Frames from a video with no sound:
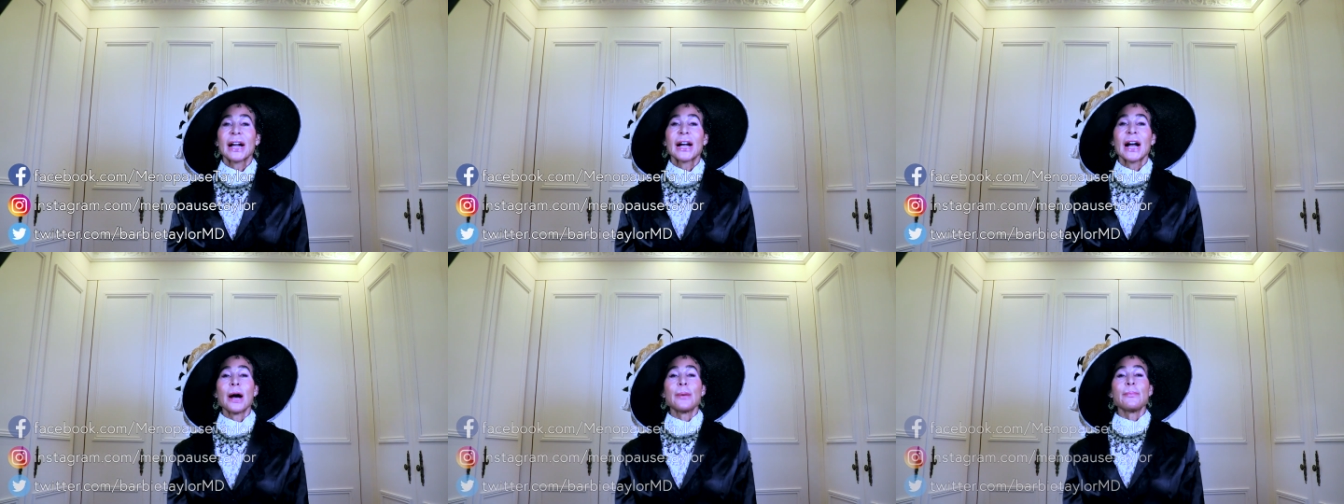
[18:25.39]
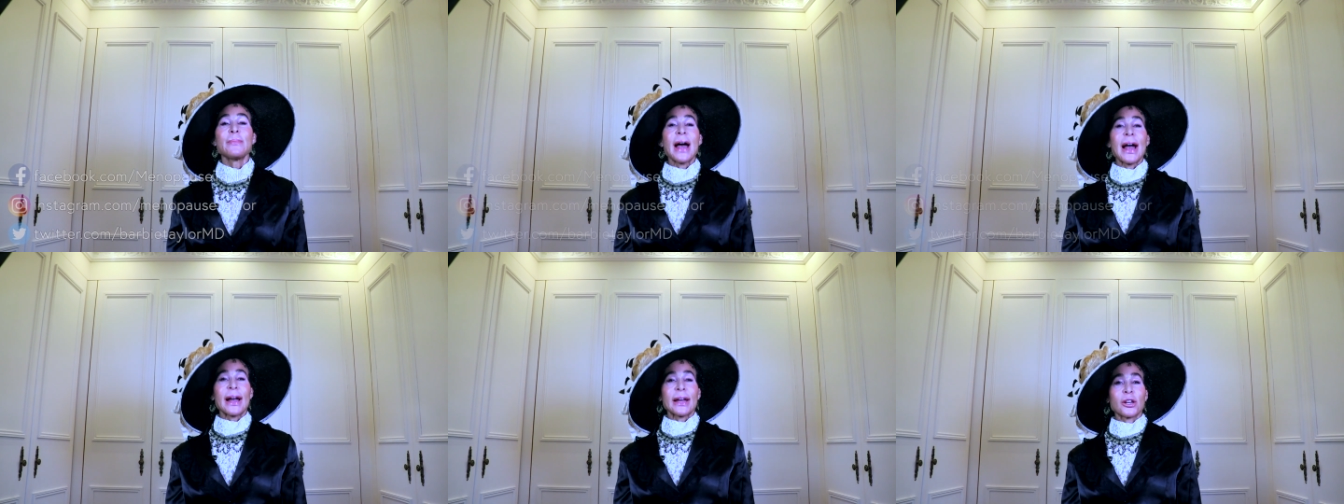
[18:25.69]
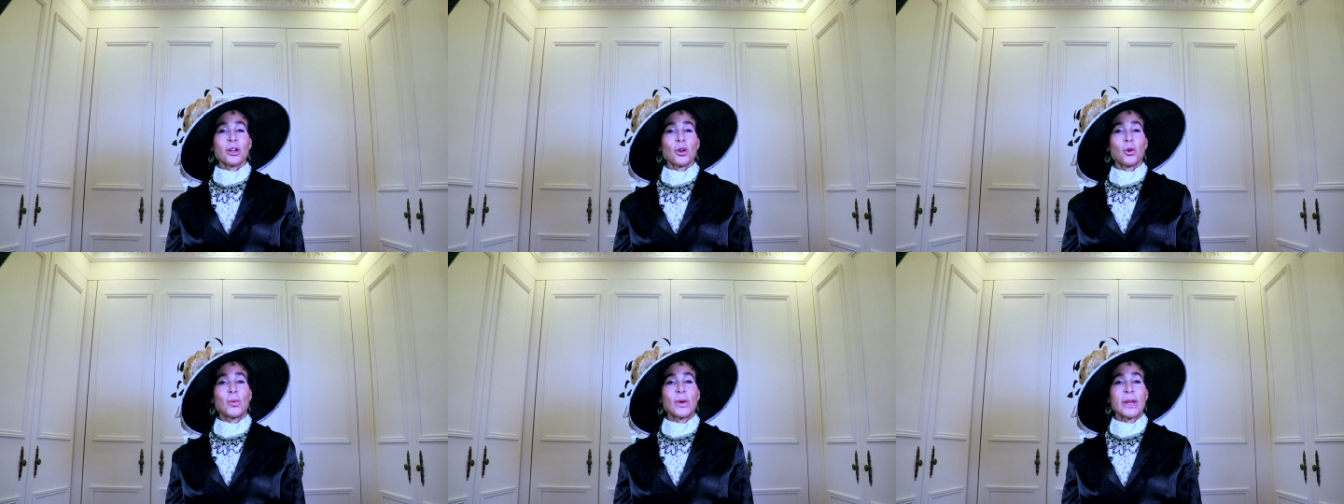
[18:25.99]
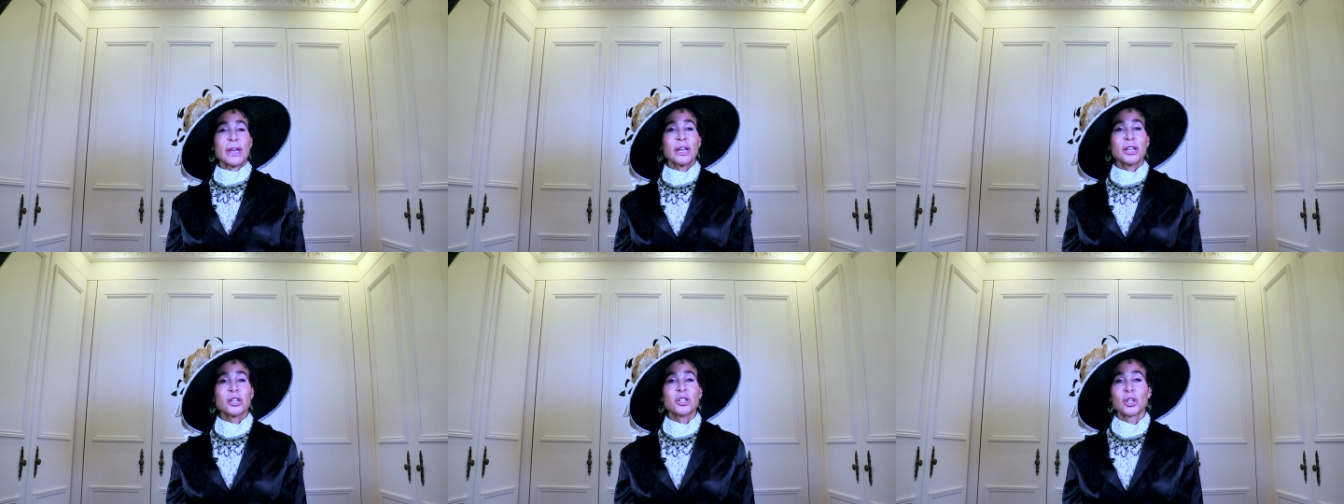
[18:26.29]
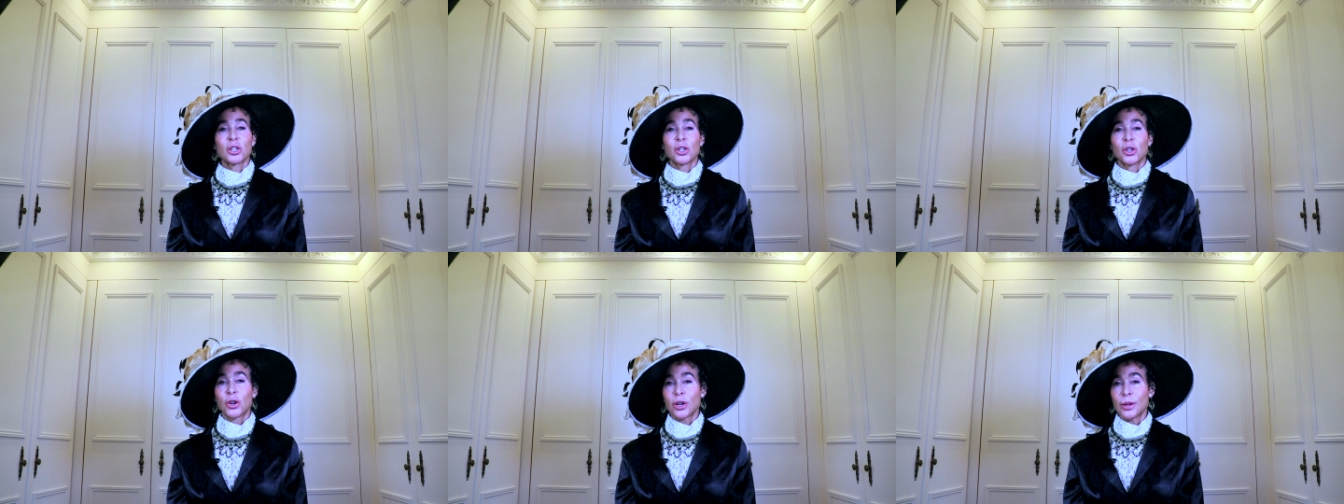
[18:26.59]
Come back in a week
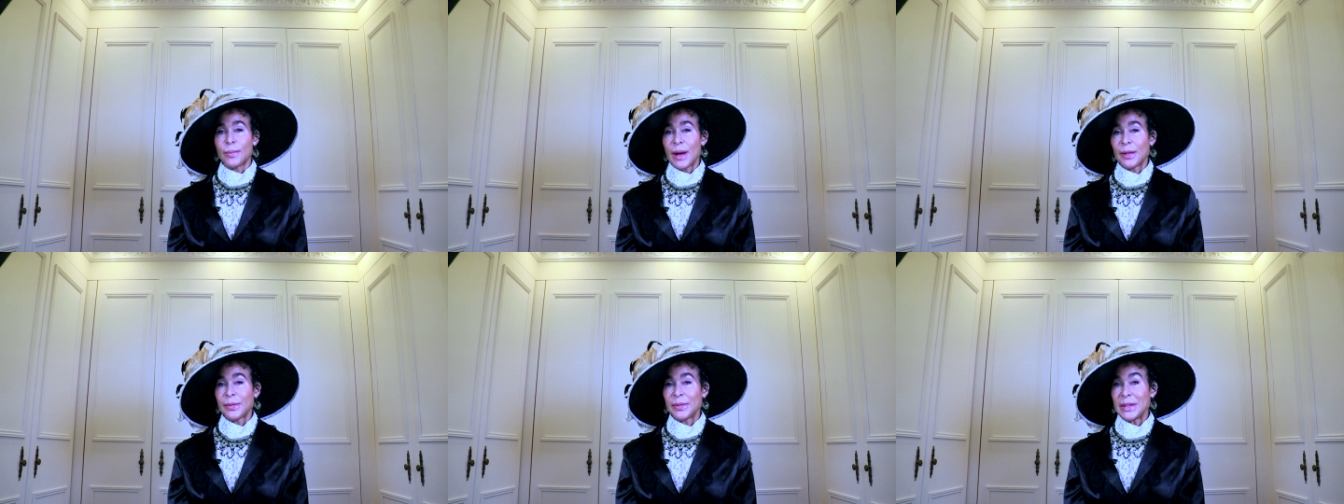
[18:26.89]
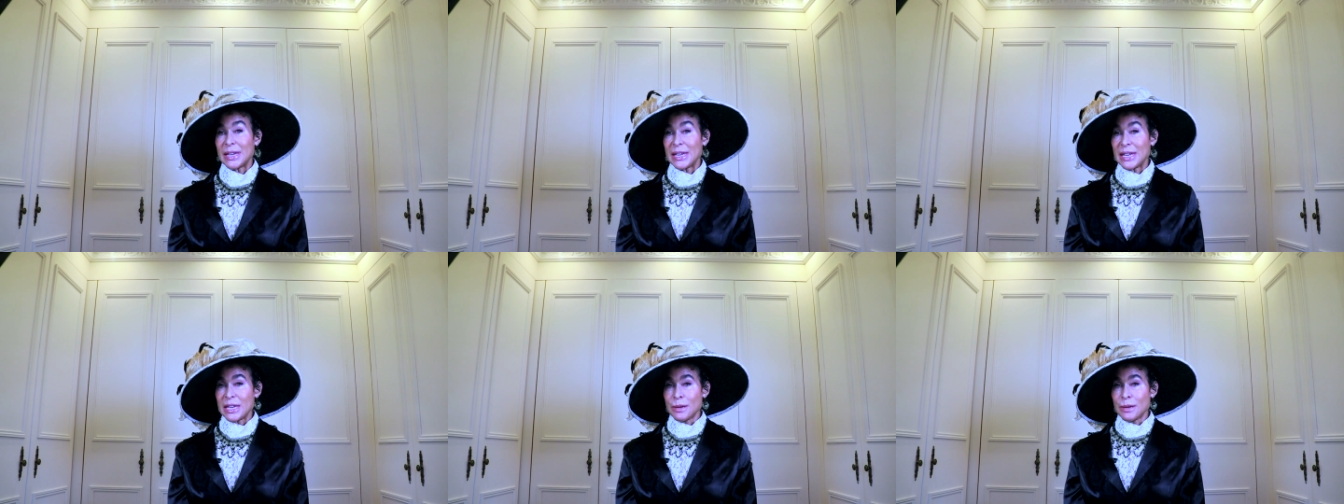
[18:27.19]
to learn about the